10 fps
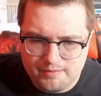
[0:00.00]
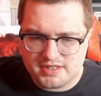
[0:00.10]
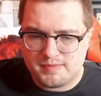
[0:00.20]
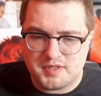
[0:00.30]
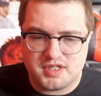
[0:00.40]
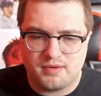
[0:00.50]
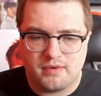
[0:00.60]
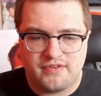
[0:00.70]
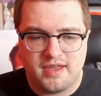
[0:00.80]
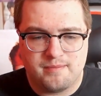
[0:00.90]
especially
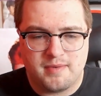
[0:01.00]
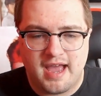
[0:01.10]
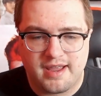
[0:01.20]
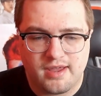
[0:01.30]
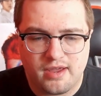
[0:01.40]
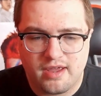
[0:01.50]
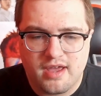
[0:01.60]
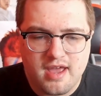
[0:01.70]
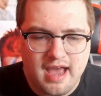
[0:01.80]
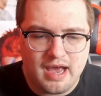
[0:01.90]
with him hanging
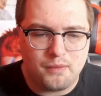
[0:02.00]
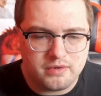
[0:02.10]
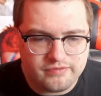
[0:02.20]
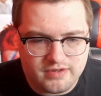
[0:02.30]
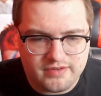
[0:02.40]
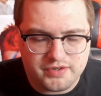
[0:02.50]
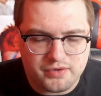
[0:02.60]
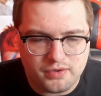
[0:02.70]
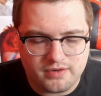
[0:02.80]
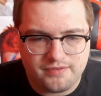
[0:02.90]
out with Liv and
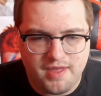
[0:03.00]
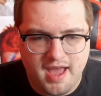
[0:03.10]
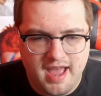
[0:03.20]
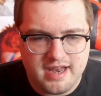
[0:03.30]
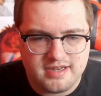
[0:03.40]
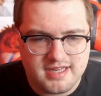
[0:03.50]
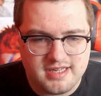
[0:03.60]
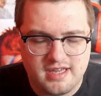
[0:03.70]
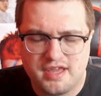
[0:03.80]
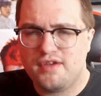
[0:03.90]
all of that, and
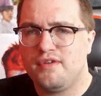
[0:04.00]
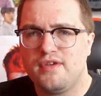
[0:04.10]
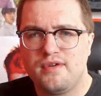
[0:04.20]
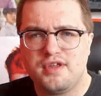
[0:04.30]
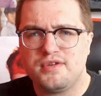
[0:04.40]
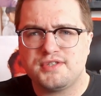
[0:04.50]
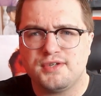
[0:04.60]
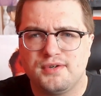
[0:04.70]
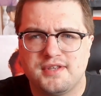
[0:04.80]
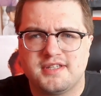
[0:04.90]
you
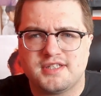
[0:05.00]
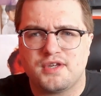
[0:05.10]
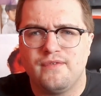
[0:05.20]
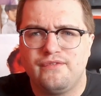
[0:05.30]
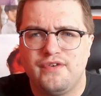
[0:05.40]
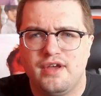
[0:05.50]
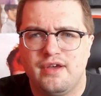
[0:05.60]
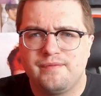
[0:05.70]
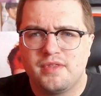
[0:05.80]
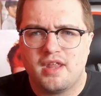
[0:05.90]
saw the
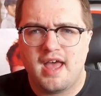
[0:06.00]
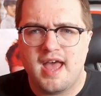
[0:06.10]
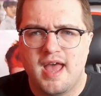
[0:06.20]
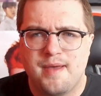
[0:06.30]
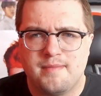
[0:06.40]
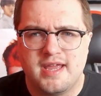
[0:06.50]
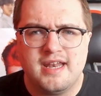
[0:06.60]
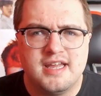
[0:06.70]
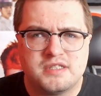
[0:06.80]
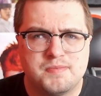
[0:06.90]
discomfort in
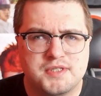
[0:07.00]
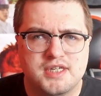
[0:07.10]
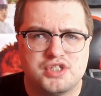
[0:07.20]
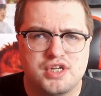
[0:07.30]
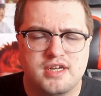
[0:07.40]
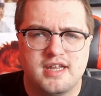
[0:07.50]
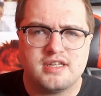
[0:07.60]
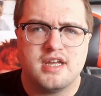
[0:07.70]
his position. And